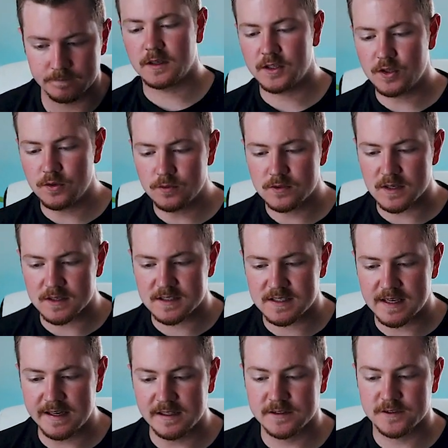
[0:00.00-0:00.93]
Use a
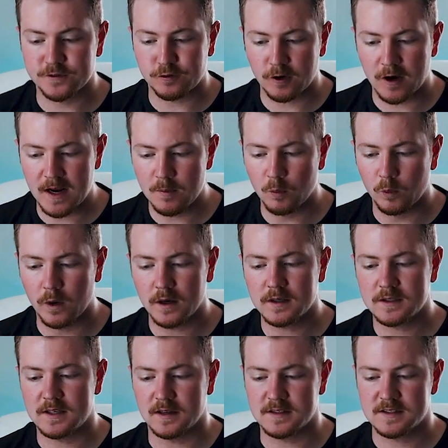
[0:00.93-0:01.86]
sales
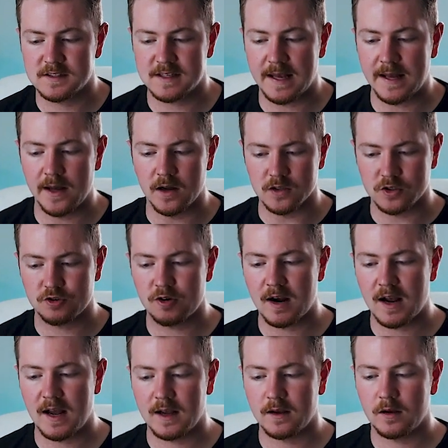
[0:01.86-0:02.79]
framework to stay on
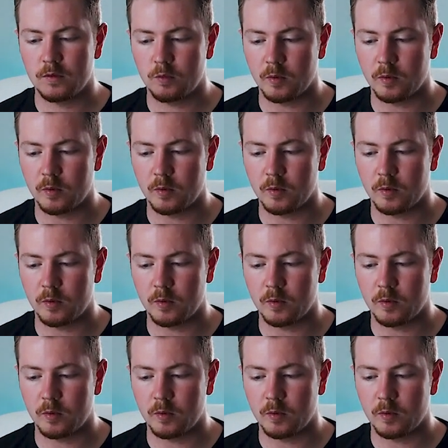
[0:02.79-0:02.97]
track